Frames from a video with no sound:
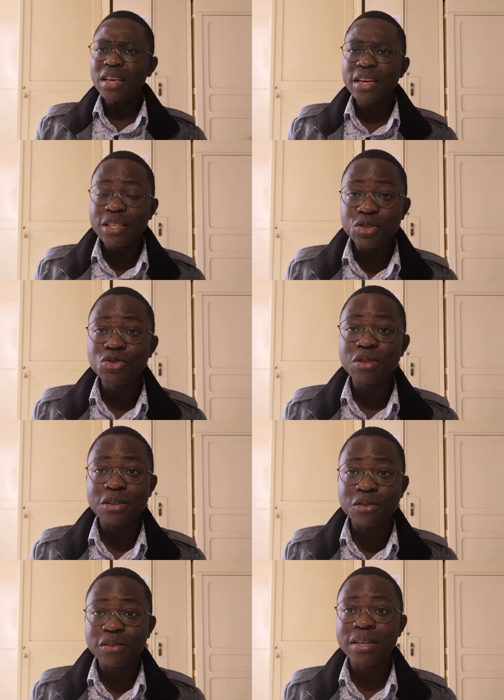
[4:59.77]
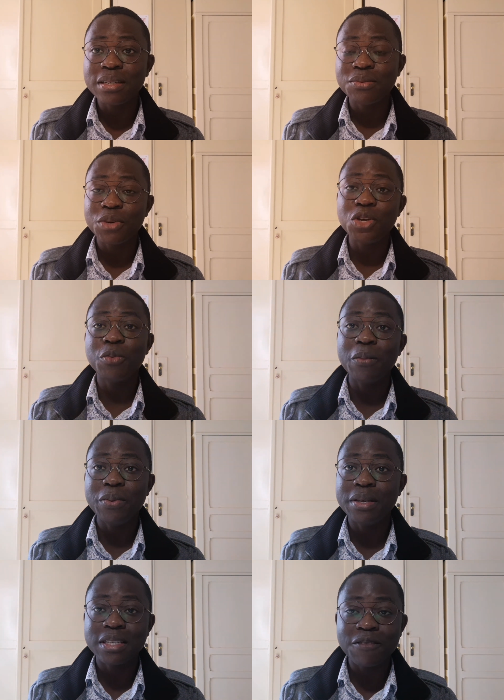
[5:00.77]
It is true that of late we human
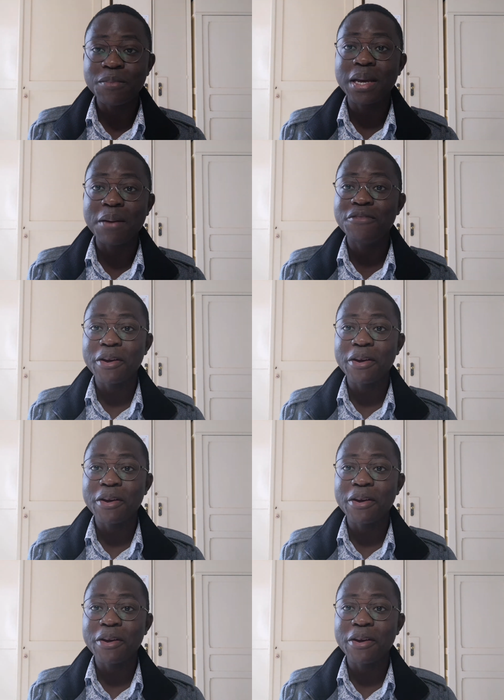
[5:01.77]
beings have become